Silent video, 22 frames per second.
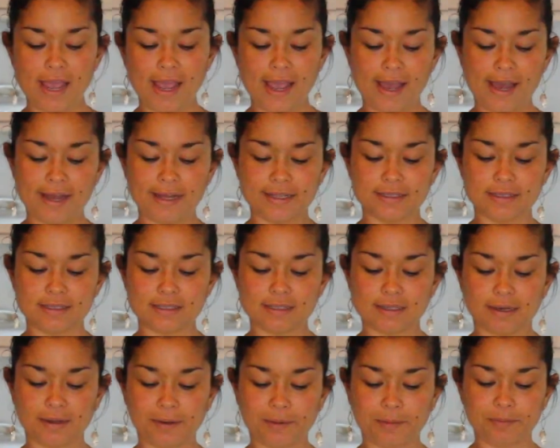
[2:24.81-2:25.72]
and
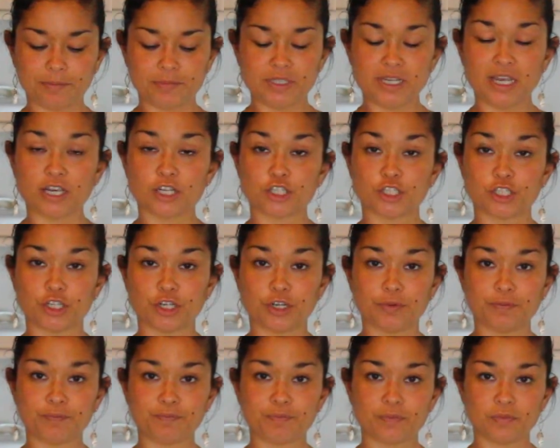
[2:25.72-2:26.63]

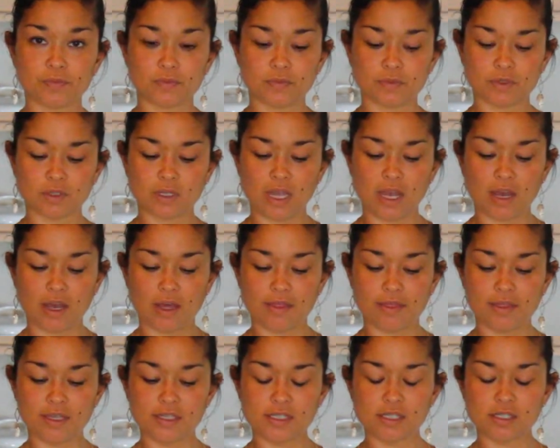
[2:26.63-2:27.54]
texture.
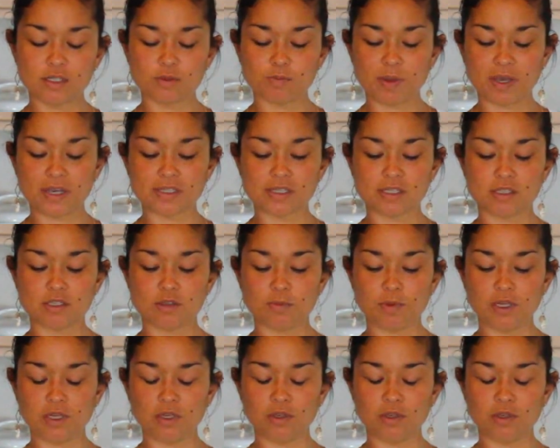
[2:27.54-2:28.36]
This is best to be